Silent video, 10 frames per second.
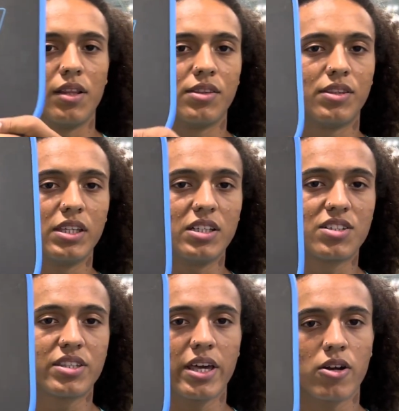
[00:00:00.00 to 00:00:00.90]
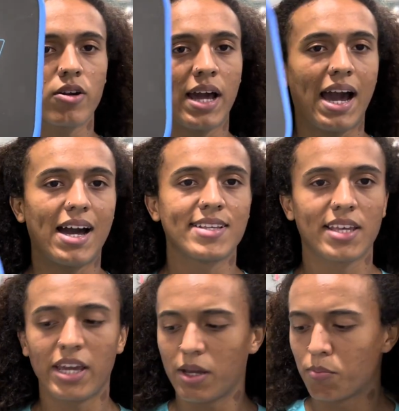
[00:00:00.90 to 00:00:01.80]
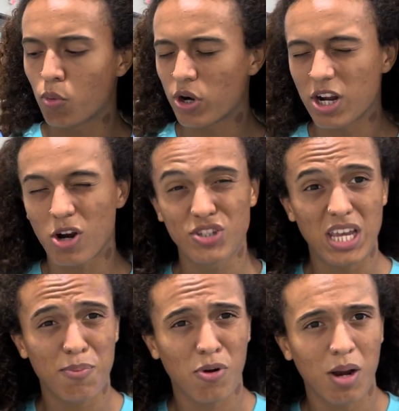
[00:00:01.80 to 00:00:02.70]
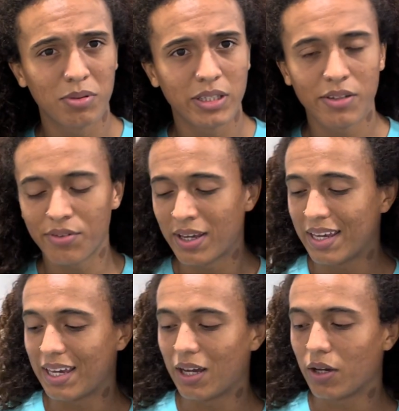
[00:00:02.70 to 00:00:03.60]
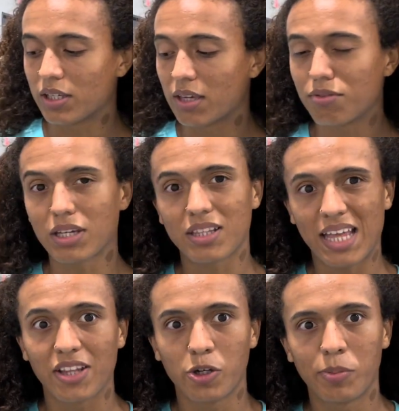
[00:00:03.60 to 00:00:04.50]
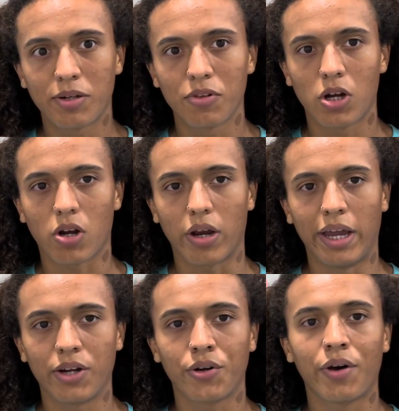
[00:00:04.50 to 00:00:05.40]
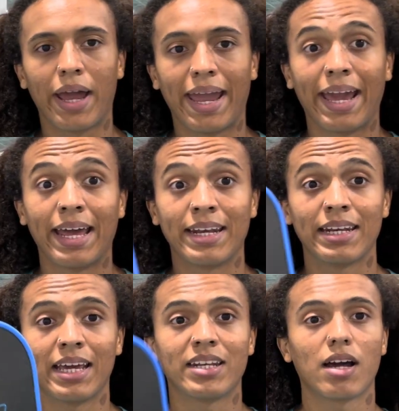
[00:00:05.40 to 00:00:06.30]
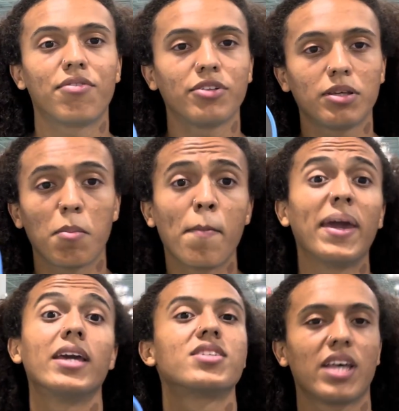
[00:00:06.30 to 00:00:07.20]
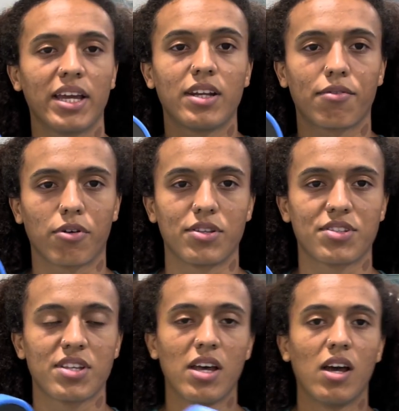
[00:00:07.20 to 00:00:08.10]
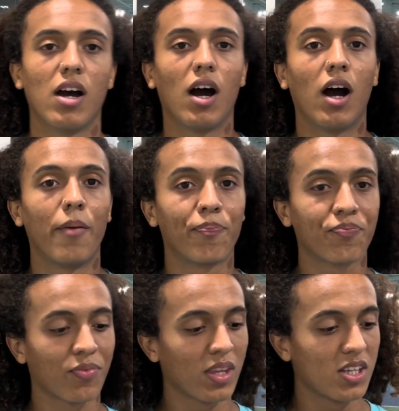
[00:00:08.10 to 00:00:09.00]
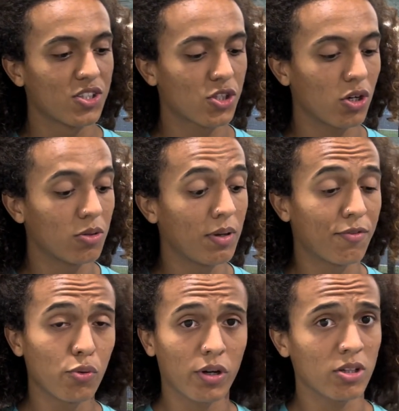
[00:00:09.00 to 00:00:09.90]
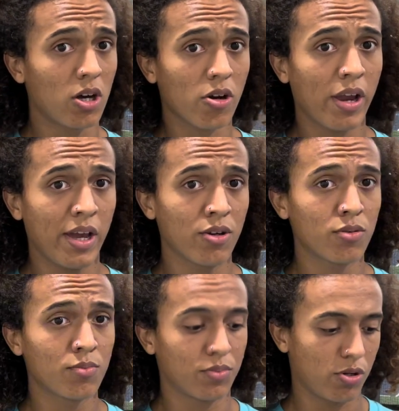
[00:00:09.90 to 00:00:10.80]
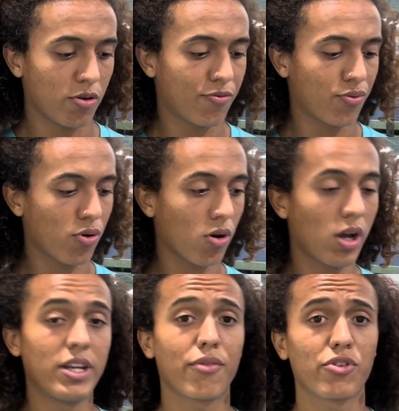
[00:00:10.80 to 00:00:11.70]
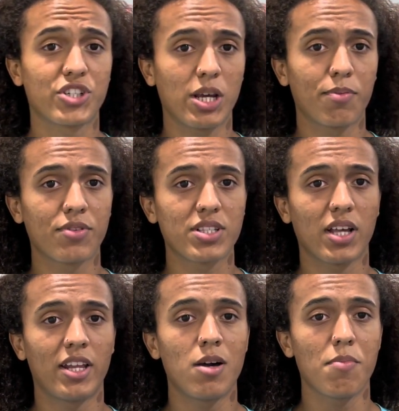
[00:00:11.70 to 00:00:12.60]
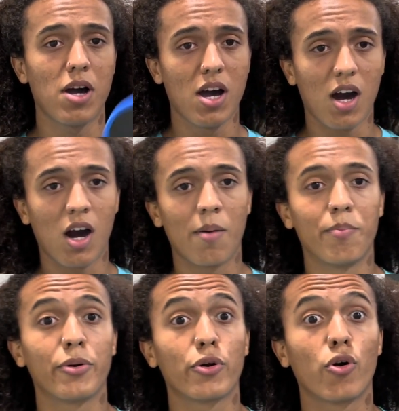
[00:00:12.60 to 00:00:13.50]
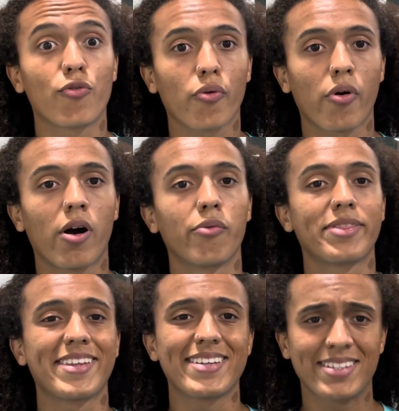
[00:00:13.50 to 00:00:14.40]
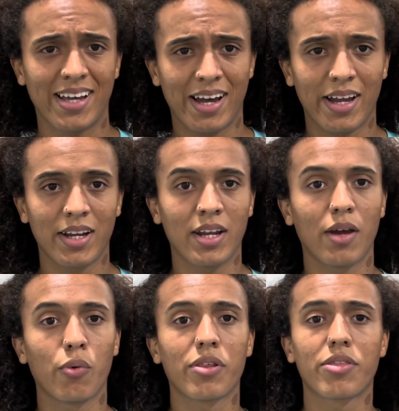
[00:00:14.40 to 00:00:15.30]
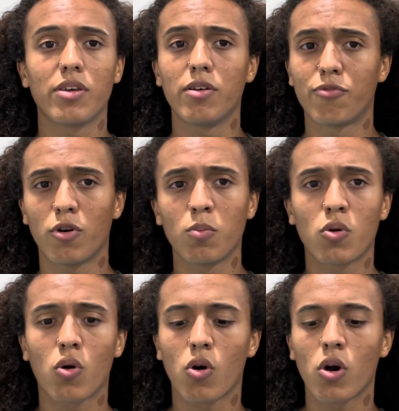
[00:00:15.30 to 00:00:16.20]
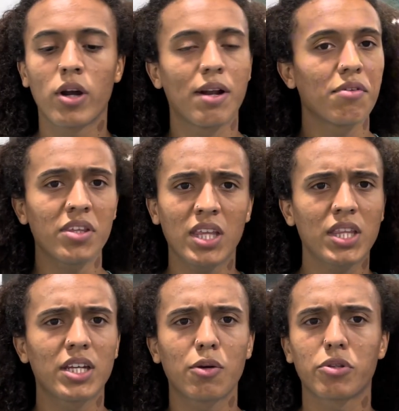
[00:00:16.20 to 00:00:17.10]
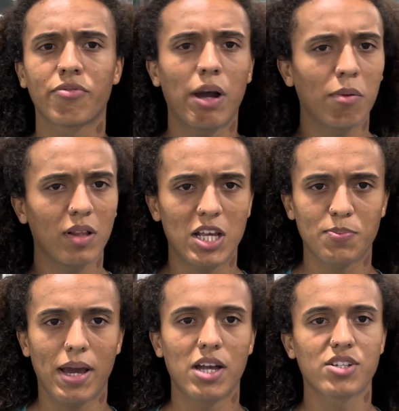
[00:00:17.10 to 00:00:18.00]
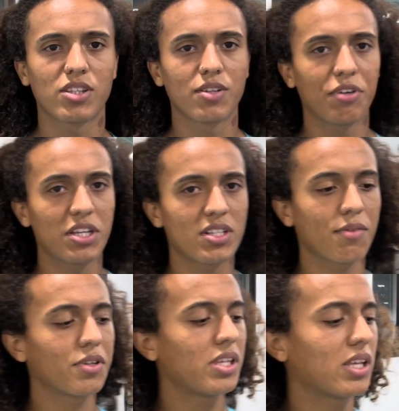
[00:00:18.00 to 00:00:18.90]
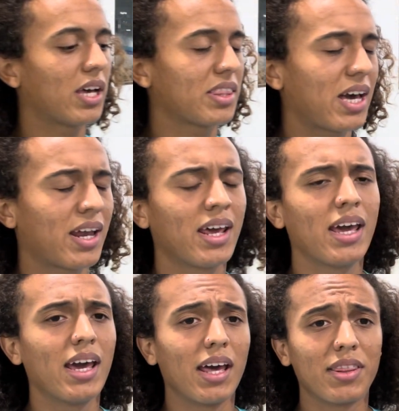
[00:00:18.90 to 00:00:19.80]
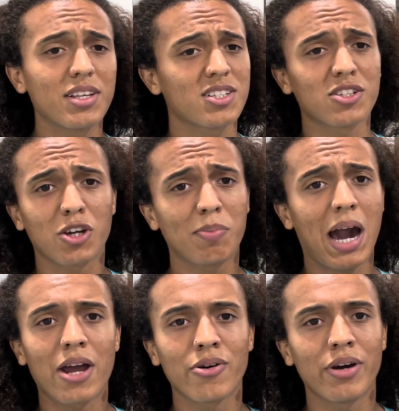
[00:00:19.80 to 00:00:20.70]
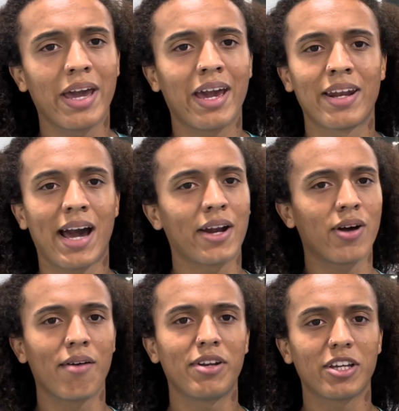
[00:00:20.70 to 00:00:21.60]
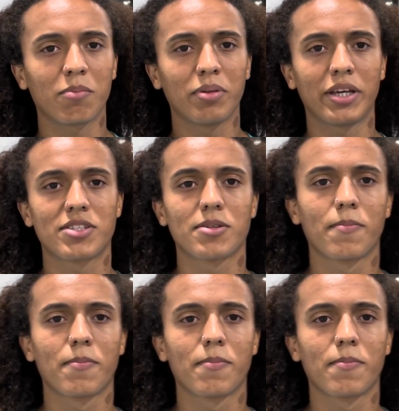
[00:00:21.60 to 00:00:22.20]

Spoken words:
The standard has a more narrow taper, I believe, giving it that little bit of longer handle, and it definitely makes a difference. So if you want a longer handle, go for a different shape of this lineup. But overall, with the design, with the foam core and everything that they did with the fiberglass patch and the face and everything like that, this is a good paddle, and I don't have any complaints.